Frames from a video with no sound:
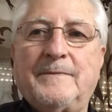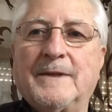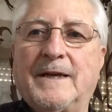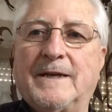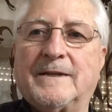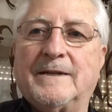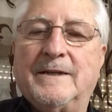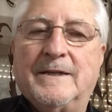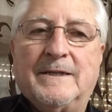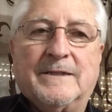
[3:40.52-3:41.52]
And
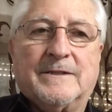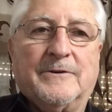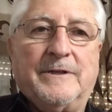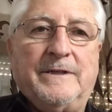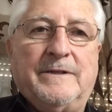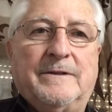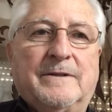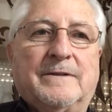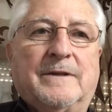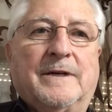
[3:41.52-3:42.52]
so he
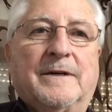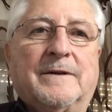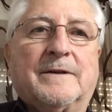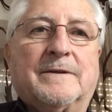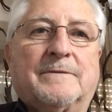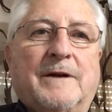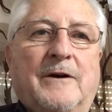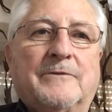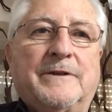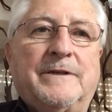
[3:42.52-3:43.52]

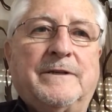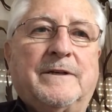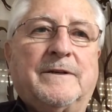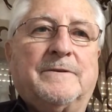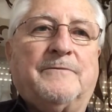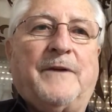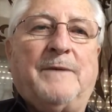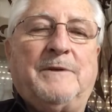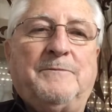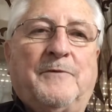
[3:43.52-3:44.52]
called the
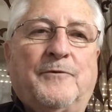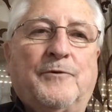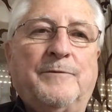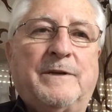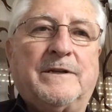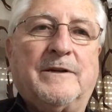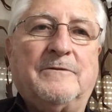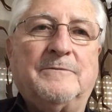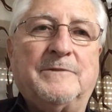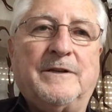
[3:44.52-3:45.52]
family before him and
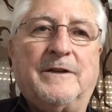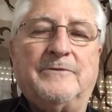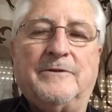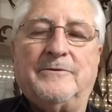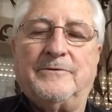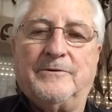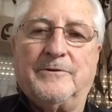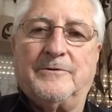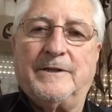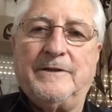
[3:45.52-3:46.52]
told them, you're
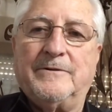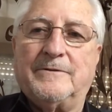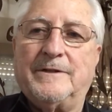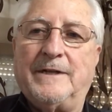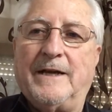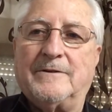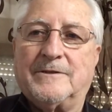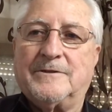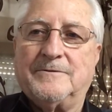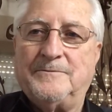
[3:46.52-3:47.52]
going to either
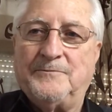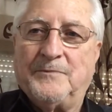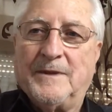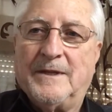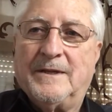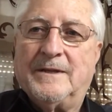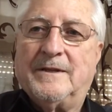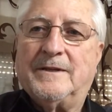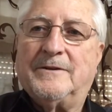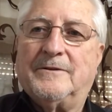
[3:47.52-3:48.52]
denounce
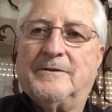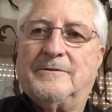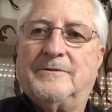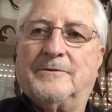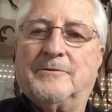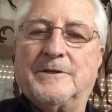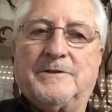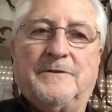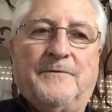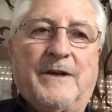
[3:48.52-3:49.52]
your
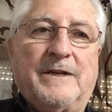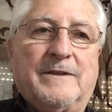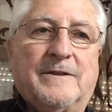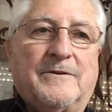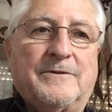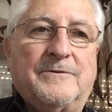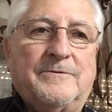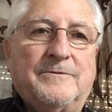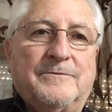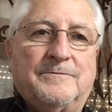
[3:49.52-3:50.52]
Christian faith or
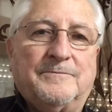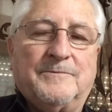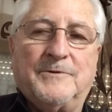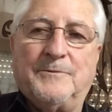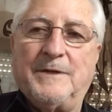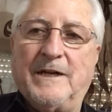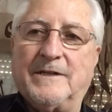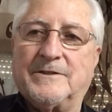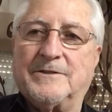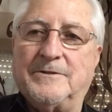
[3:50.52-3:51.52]
you'll be
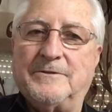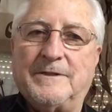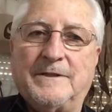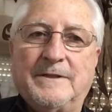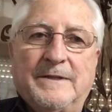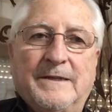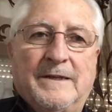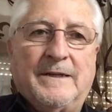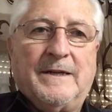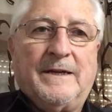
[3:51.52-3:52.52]
executed.
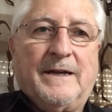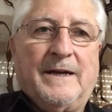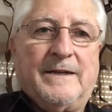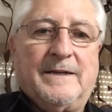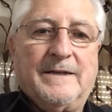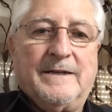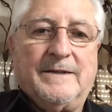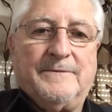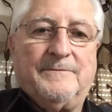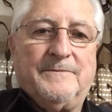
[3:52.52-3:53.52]
And
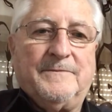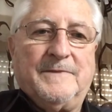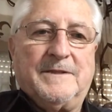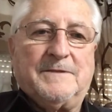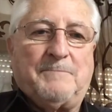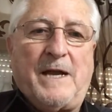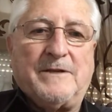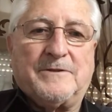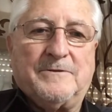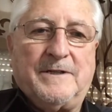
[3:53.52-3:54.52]
this
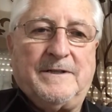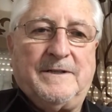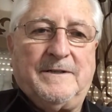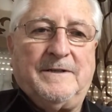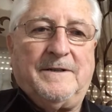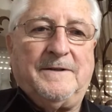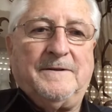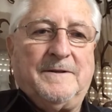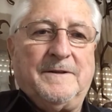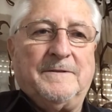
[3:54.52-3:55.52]
pastor
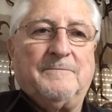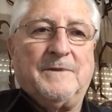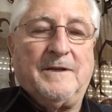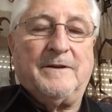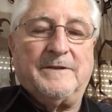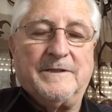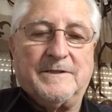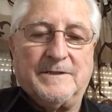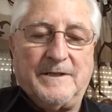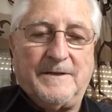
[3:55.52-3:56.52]
or this